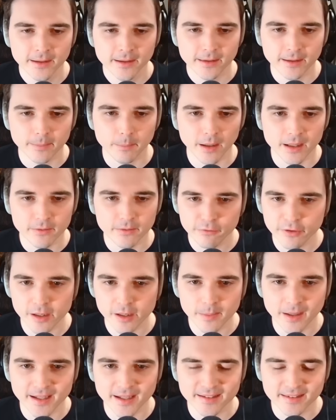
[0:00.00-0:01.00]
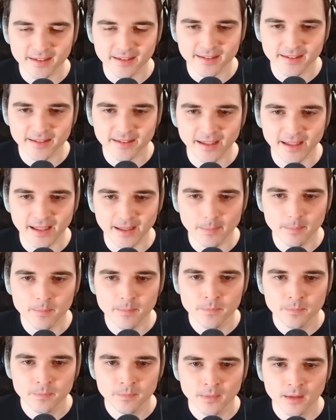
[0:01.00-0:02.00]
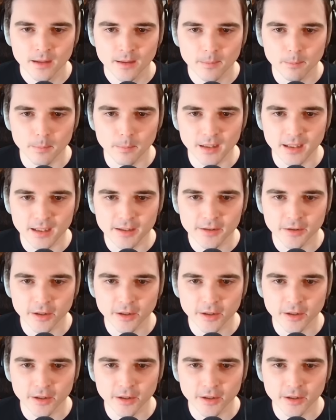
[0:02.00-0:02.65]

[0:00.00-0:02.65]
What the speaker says: The pipe frame has the same mini